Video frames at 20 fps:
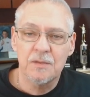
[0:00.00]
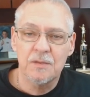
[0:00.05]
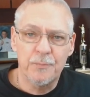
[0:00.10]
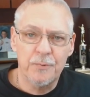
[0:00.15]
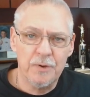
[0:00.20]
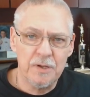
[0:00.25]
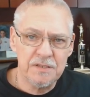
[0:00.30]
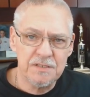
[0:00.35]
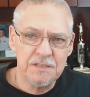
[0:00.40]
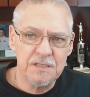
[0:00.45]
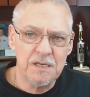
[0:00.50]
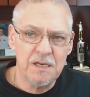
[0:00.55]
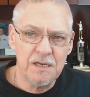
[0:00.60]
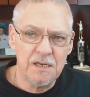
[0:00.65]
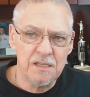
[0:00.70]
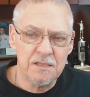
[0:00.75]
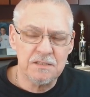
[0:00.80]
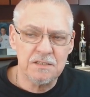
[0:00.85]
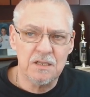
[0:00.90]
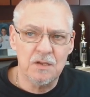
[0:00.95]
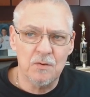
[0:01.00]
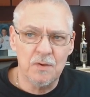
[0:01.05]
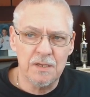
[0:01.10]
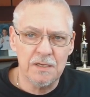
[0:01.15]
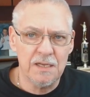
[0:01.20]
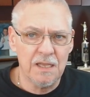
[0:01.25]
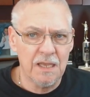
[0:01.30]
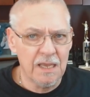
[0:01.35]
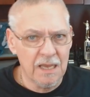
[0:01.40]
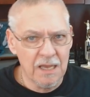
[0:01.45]
president is
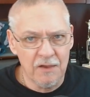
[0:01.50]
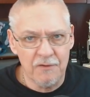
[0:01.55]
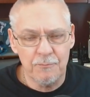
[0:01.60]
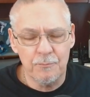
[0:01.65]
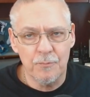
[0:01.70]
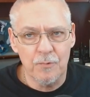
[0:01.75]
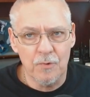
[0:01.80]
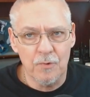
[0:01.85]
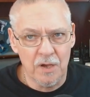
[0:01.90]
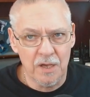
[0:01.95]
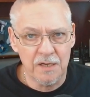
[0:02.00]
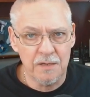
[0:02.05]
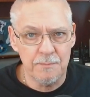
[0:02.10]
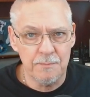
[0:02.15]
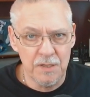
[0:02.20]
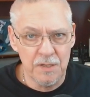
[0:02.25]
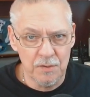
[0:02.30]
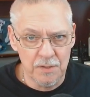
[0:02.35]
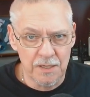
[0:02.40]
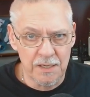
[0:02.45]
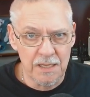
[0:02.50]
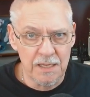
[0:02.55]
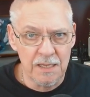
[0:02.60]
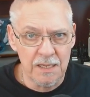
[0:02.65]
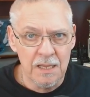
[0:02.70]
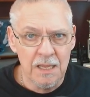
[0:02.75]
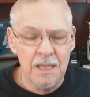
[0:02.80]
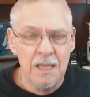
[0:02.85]
going to have broad immunity.